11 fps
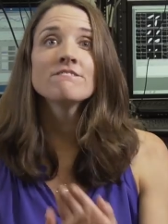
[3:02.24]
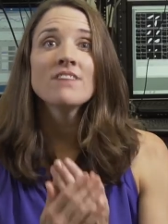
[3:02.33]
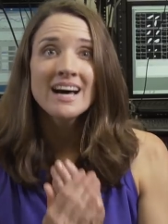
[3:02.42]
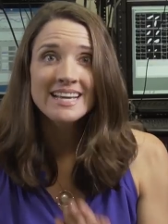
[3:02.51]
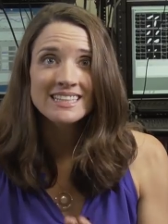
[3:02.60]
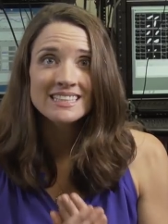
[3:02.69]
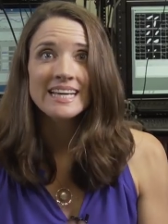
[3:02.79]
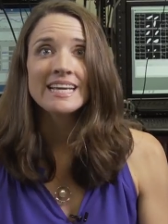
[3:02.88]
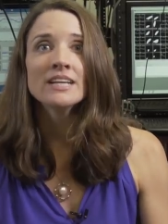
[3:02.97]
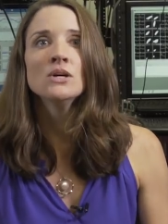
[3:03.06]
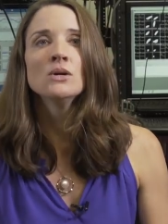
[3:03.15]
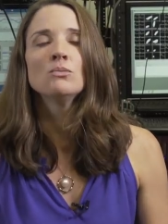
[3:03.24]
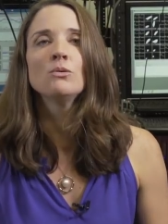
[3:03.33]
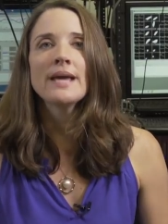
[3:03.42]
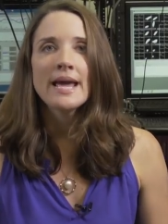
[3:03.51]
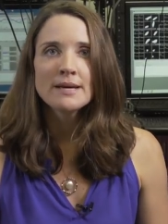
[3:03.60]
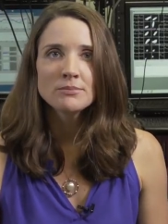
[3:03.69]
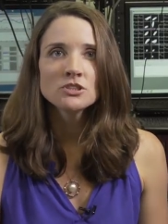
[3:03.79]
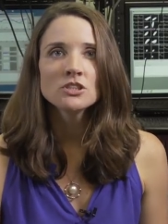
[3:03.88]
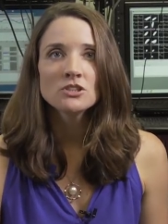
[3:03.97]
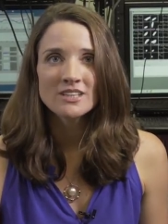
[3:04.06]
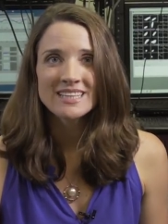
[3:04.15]
finally, we'll be able
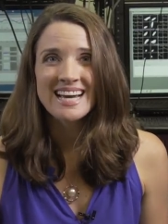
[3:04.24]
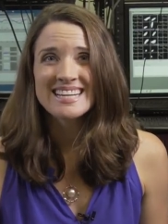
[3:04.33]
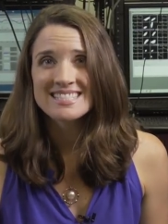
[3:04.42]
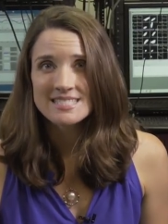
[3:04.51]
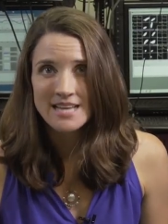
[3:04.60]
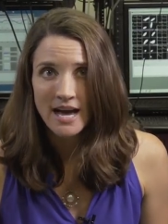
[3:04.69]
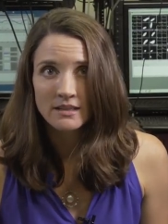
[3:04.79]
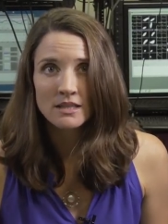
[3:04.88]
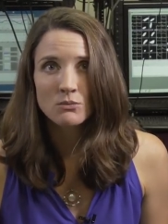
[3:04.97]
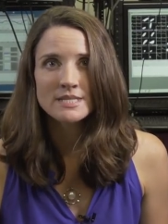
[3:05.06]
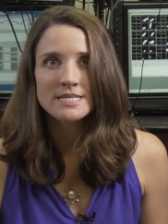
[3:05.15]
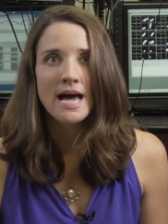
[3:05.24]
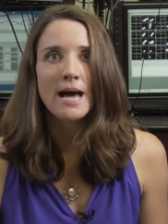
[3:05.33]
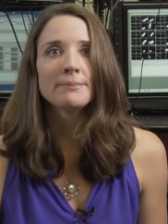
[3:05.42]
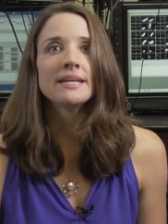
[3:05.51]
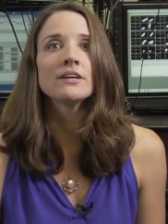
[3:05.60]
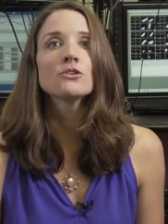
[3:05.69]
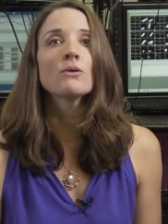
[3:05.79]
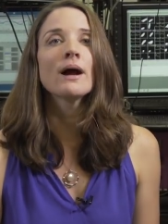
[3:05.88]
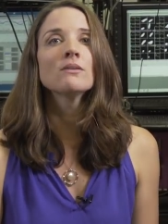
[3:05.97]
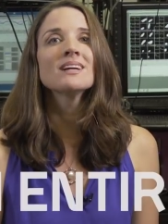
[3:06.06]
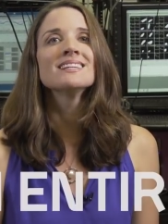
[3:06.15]
to look at exactly what's happening
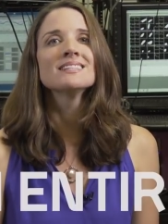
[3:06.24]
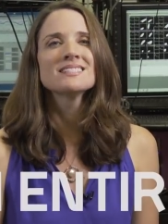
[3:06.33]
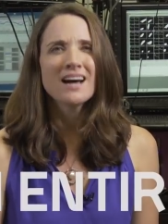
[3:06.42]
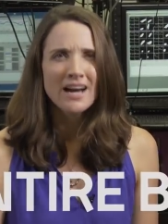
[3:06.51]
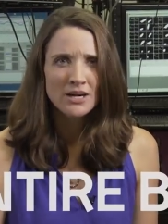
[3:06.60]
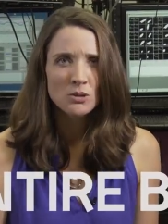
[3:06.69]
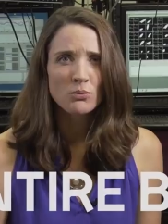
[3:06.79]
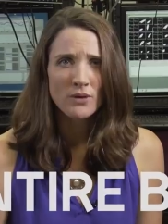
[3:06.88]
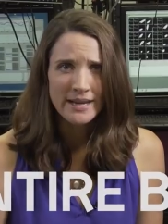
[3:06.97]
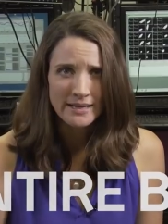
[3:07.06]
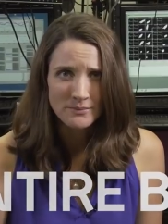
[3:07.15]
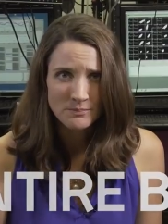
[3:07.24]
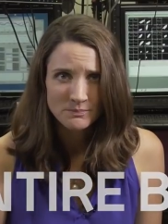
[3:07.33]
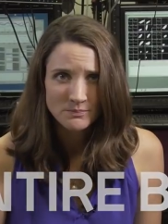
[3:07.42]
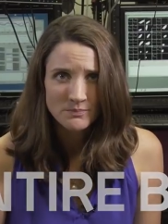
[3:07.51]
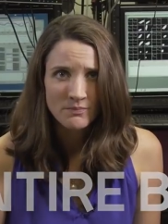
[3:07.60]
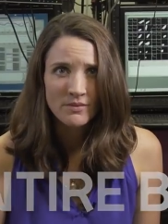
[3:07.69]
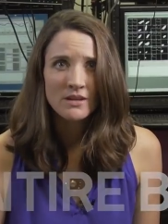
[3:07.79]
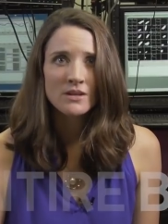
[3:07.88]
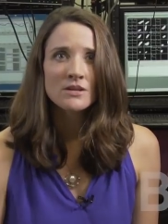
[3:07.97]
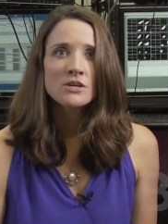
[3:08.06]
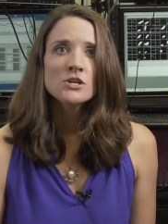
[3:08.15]
throughout an entire brain.
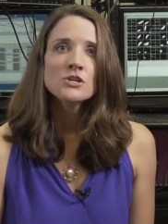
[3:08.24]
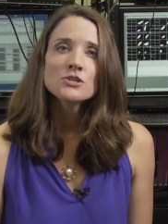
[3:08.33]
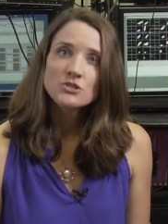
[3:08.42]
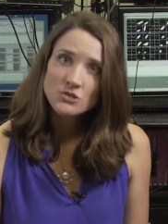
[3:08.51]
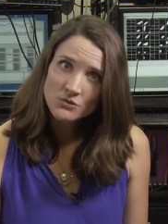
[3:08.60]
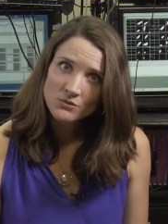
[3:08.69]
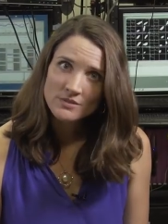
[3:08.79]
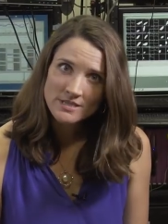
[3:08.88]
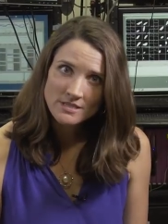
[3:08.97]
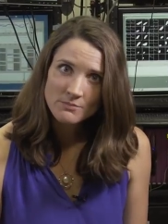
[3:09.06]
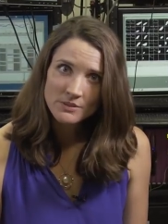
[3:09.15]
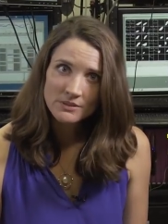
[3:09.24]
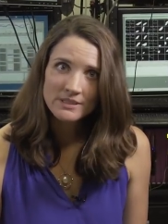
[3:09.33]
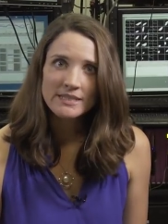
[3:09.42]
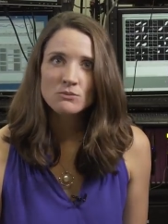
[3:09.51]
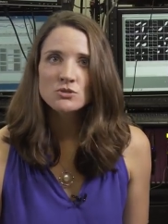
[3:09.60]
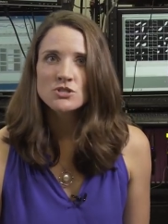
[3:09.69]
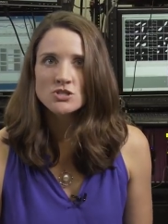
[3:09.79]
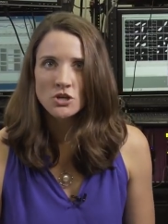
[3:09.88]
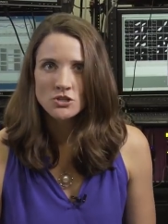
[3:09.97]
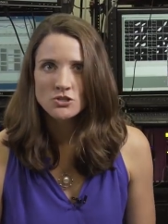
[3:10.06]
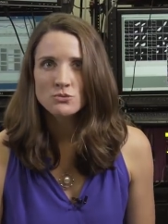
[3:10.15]
Soon, this ability will
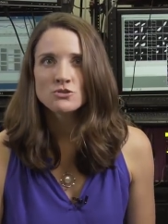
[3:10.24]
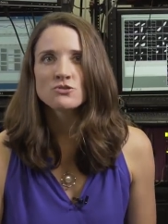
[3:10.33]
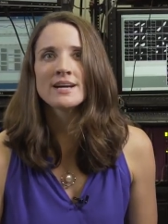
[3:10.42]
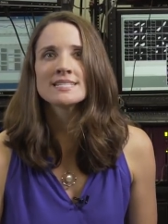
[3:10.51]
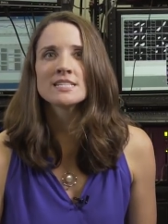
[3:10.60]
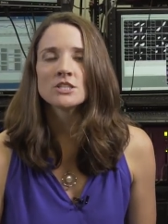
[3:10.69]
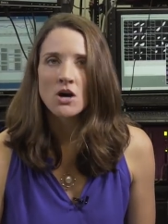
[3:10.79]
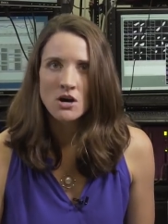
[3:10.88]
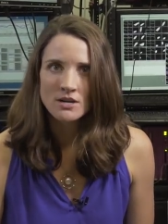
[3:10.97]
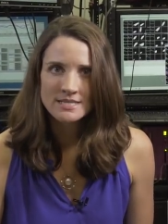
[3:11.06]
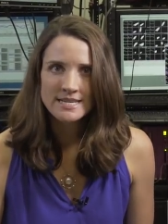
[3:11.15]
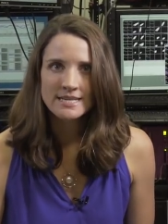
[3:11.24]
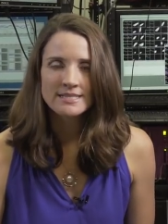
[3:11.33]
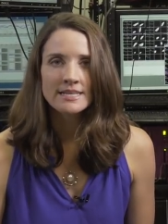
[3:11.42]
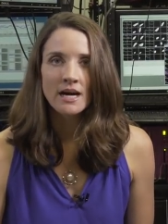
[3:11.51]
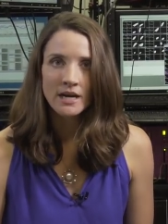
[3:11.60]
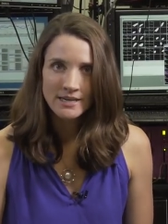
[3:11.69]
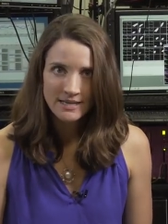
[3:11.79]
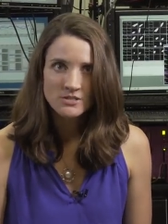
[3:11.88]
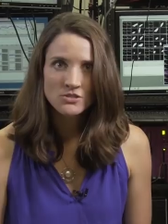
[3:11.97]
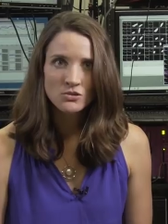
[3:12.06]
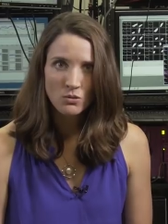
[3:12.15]
start to address long standing
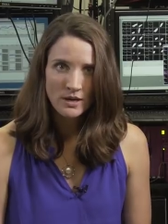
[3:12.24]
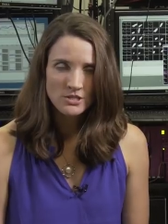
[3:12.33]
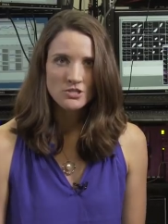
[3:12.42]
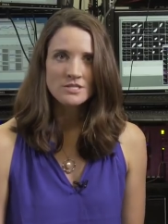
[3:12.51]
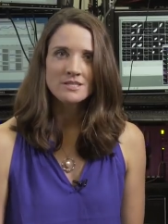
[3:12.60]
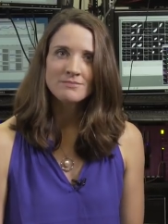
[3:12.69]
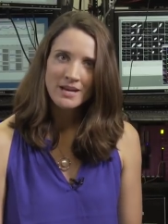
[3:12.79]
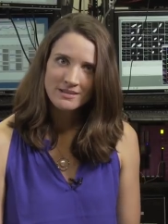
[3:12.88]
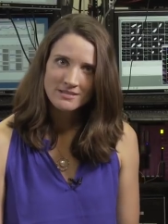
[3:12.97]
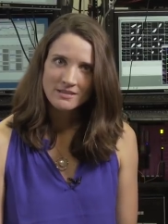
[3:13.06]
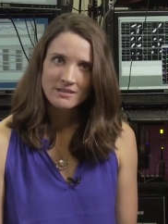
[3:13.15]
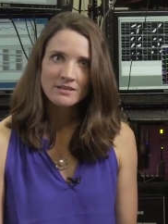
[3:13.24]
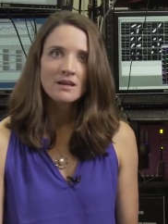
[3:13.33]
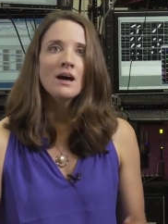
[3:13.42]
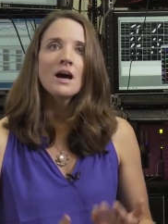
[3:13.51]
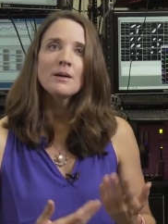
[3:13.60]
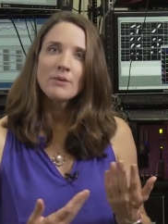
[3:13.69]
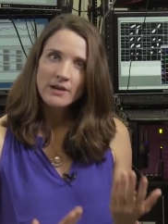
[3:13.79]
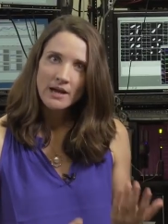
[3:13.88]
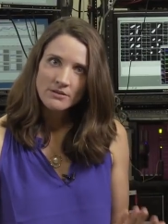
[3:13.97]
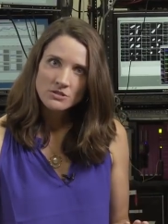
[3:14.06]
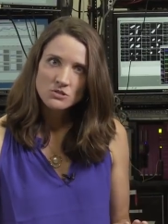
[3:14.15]
unanswered questions in medicine about
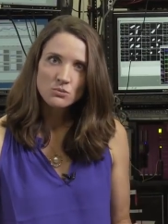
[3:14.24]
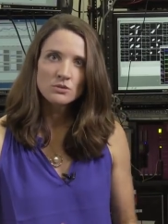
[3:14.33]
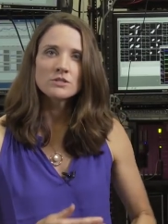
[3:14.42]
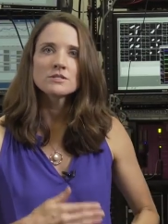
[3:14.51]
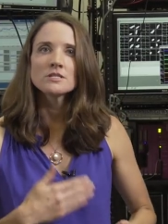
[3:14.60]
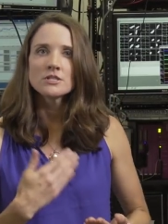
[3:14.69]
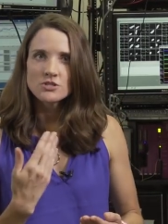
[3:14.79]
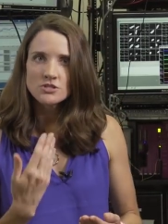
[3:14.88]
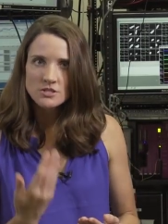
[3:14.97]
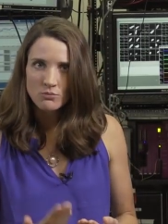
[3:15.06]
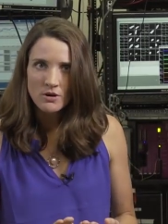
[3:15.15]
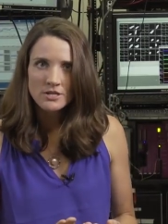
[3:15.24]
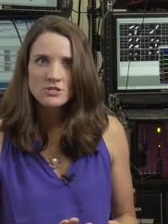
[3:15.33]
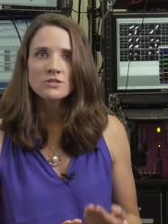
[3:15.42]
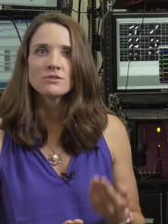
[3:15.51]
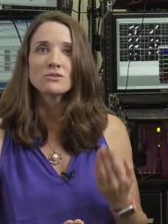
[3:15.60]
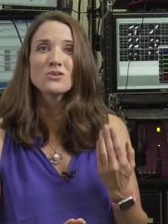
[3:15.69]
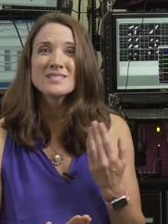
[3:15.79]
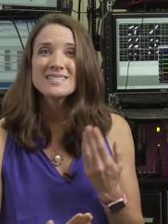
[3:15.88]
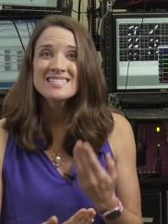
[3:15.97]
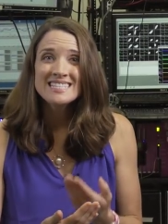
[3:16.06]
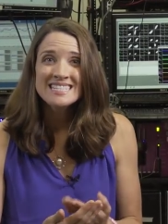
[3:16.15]
how disorders such as depression or
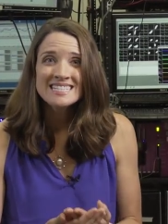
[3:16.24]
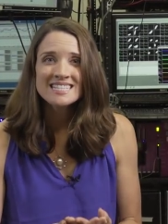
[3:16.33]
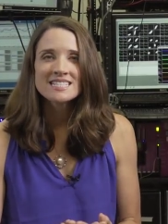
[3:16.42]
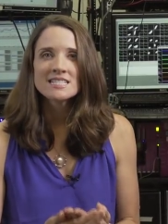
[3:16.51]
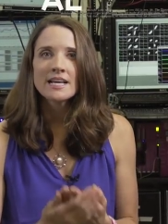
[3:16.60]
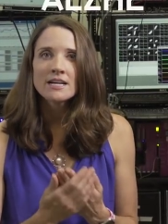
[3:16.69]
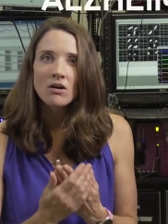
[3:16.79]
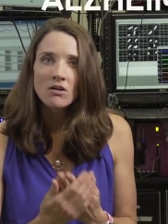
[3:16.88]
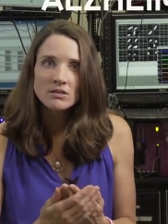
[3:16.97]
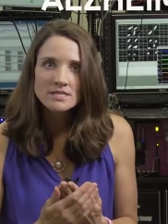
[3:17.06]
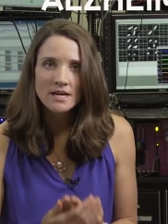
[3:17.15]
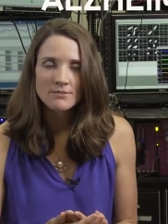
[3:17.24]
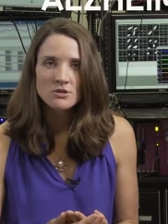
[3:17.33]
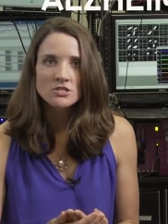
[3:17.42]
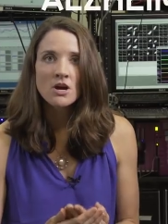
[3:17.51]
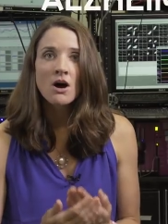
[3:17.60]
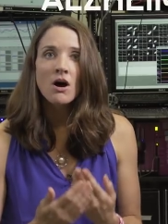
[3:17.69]
diseases like Alzheimer's